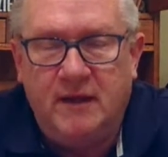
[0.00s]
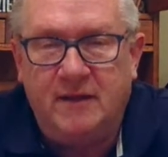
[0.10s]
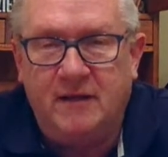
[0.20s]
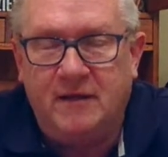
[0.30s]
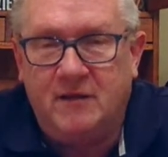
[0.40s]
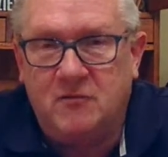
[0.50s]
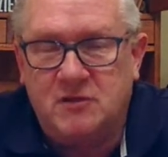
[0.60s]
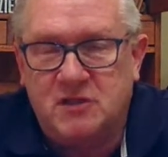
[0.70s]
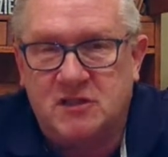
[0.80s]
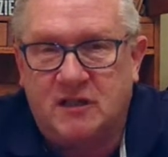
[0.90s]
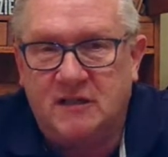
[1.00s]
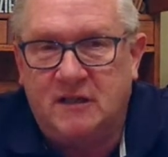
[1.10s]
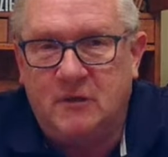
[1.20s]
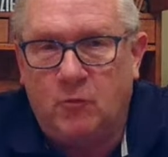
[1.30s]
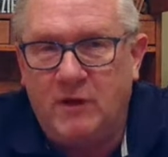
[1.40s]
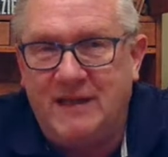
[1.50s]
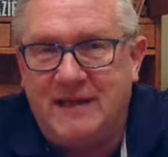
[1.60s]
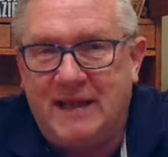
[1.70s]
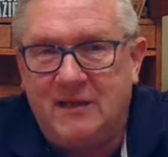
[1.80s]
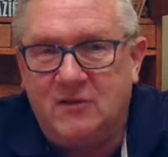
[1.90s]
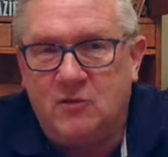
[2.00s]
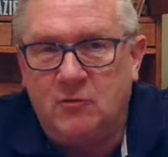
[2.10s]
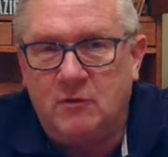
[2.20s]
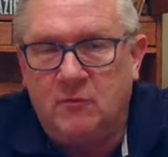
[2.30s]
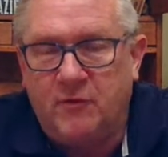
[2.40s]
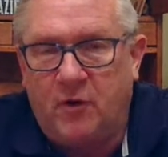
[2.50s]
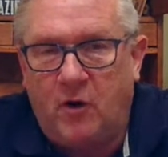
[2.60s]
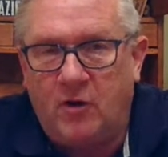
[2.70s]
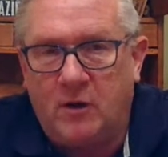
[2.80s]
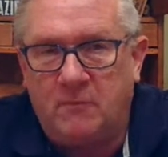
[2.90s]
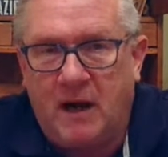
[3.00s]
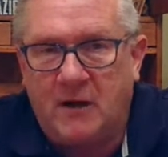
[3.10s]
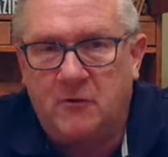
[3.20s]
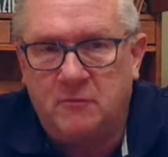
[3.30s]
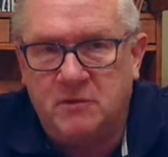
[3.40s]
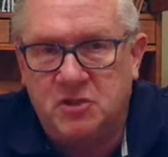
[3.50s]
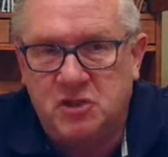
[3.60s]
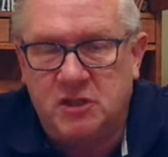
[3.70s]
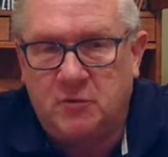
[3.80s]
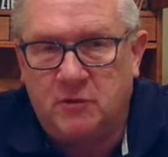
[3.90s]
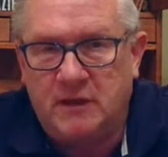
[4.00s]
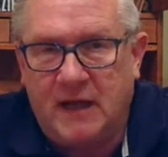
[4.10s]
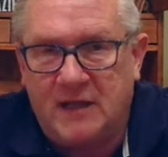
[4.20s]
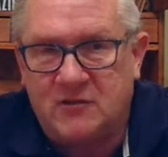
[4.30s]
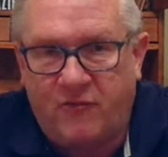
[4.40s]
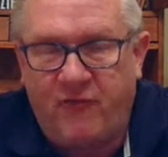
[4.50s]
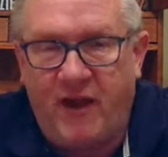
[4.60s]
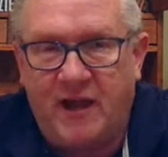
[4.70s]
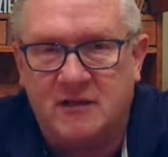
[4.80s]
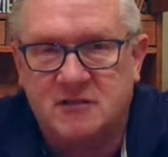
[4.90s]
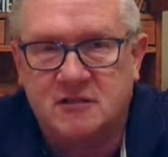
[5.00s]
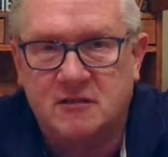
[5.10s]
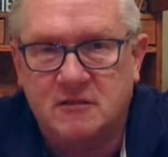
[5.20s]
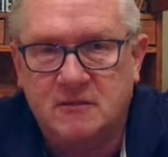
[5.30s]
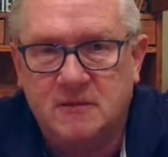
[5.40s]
There was a study done that we can't do it with all our modern machinery as fast